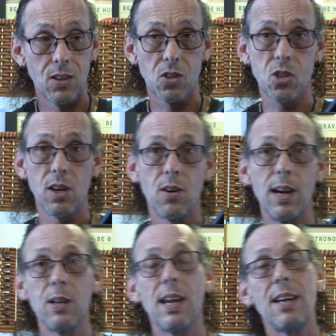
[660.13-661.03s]
So,
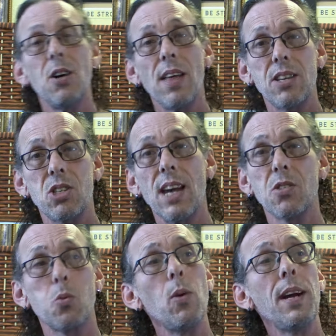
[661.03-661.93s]
and I know that
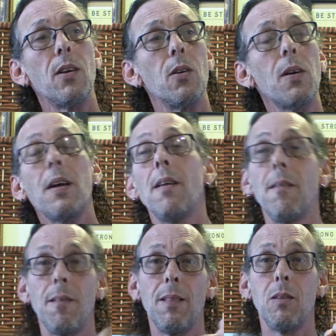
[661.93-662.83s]
sounds weird,
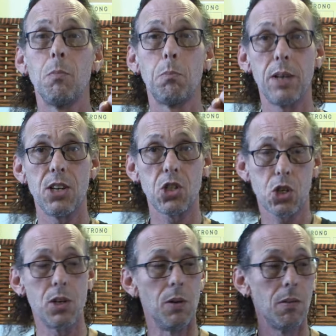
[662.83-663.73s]
but it's
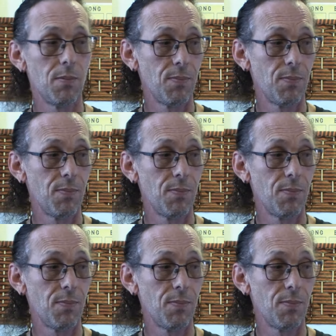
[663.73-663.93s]
true.